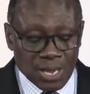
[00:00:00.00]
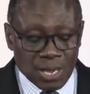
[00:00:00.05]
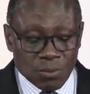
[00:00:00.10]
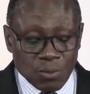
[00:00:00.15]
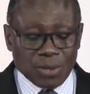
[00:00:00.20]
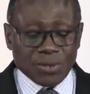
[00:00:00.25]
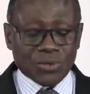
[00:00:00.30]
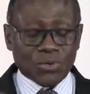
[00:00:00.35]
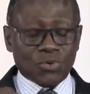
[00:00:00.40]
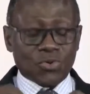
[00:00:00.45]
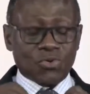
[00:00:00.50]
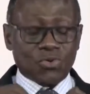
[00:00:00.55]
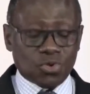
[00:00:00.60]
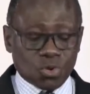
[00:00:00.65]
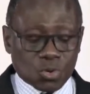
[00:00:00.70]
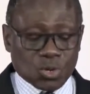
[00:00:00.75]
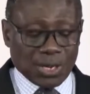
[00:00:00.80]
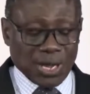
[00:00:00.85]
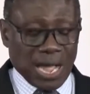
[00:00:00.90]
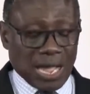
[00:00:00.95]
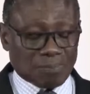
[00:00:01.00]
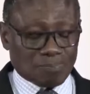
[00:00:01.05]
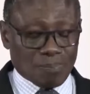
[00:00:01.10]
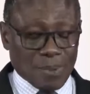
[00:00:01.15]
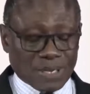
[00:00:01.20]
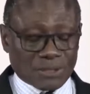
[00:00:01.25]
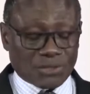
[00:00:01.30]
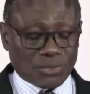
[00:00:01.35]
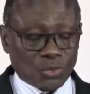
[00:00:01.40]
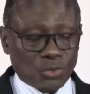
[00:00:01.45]
when you look at
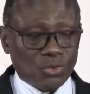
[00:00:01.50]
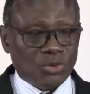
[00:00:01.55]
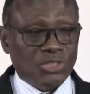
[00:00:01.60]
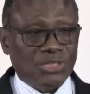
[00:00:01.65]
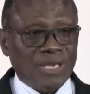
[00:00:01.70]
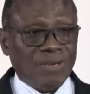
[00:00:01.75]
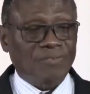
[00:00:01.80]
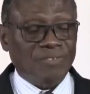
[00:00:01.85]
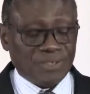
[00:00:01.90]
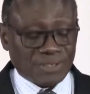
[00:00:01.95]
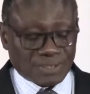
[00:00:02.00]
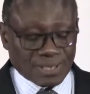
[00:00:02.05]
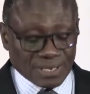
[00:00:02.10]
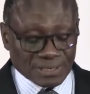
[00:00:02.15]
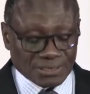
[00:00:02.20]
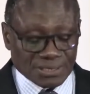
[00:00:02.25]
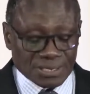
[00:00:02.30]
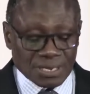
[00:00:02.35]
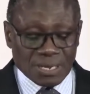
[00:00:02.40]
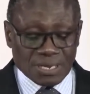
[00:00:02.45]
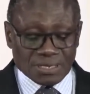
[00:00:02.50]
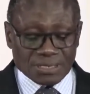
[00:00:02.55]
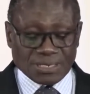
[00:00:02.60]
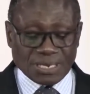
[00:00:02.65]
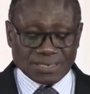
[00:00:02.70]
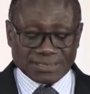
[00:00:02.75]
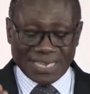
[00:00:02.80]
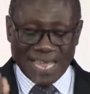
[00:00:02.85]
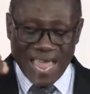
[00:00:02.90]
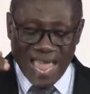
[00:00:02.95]
Matthew 7 13 it
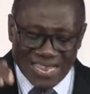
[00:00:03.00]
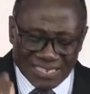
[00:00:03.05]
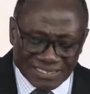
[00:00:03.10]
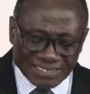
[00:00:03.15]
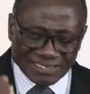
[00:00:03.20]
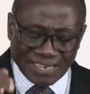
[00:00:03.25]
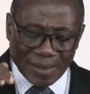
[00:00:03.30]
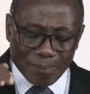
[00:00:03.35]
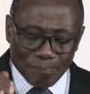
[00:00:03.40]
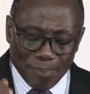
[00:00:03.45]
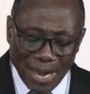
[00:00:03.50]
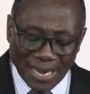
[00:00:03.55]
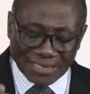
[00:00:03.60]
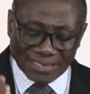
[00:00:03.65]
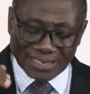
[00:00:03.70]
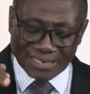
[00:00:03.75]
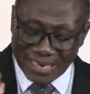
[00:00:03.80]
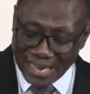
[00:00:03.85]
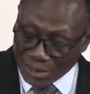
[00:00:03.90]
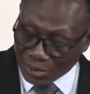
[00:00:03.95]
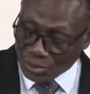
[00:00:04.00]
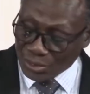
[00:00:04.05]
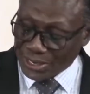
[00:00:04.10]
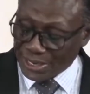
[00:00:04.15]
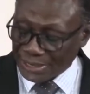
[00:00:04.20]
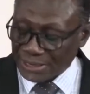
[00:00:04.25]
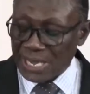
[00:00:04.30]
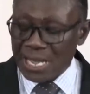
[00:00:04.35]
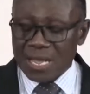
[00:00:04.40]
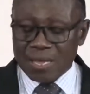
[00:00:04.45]
says enter by the narrow
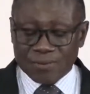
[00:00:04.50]
gate